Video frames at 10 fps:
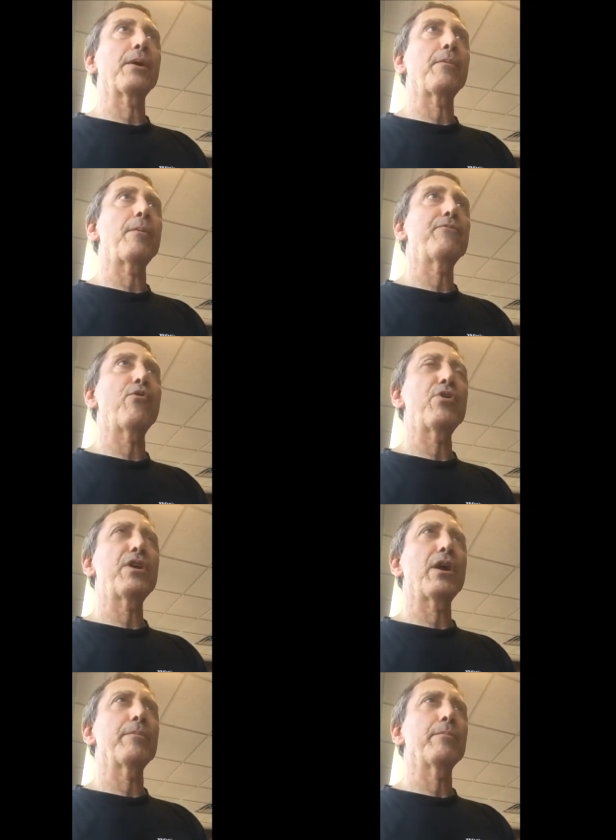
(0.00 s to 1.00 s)
I'm, I'm
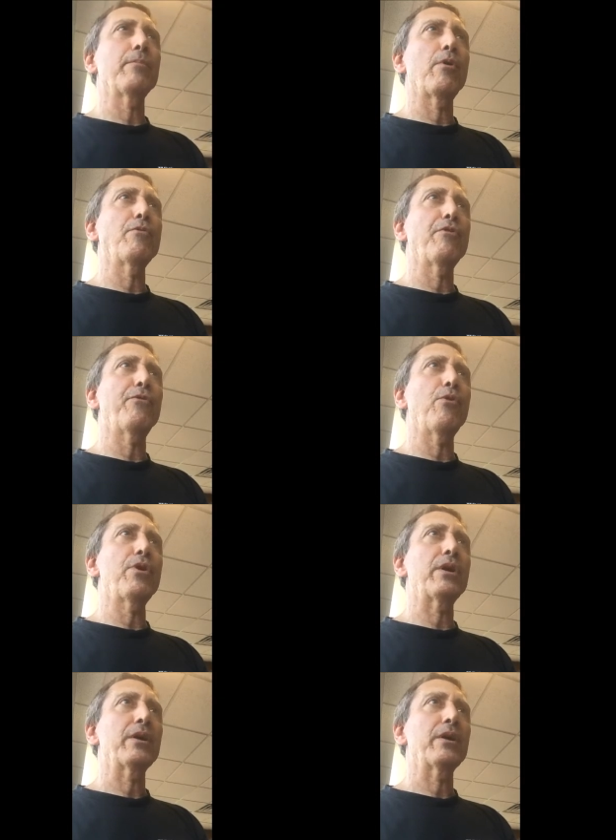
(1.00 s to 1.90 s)
40, I'm over 40.